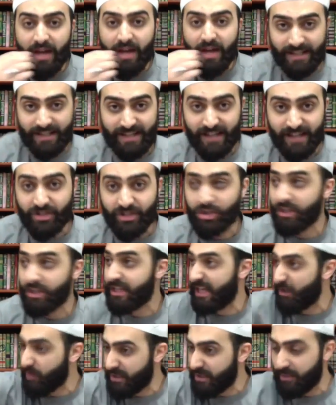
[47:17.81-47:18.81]
Essentially,
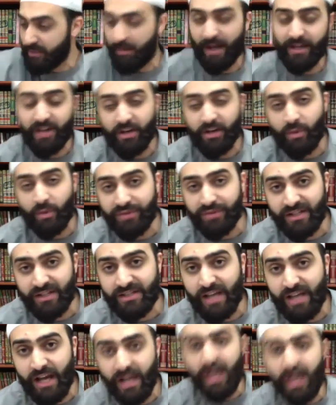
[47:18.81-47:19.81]
can we depend on what they
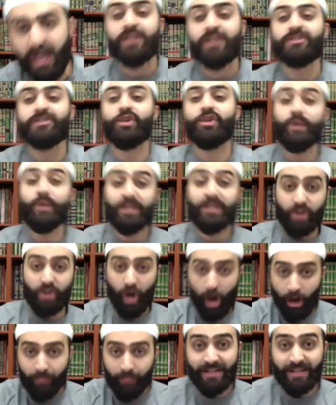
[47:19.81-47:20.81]
say so we can
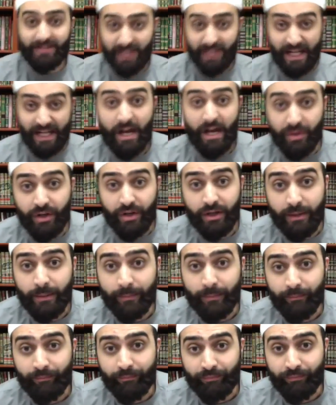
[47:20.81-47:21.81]
all be together?
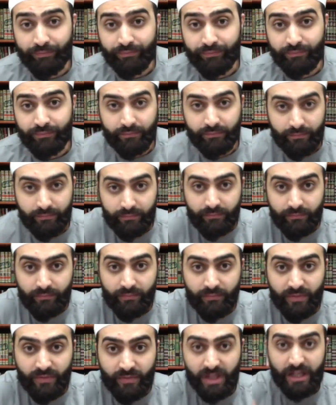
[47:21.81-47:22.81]

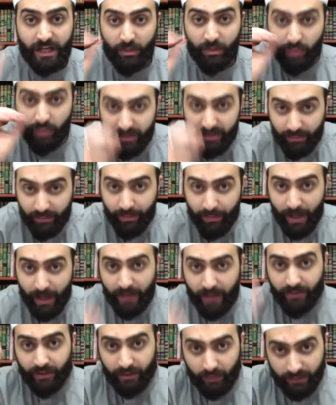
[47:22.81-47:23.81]
Can we
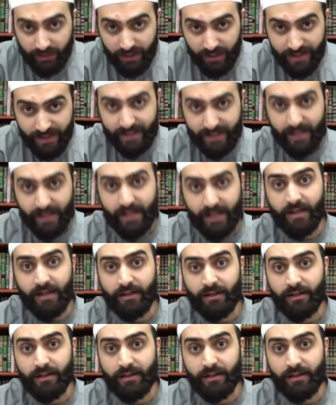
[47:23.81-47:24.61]
depend on what they say?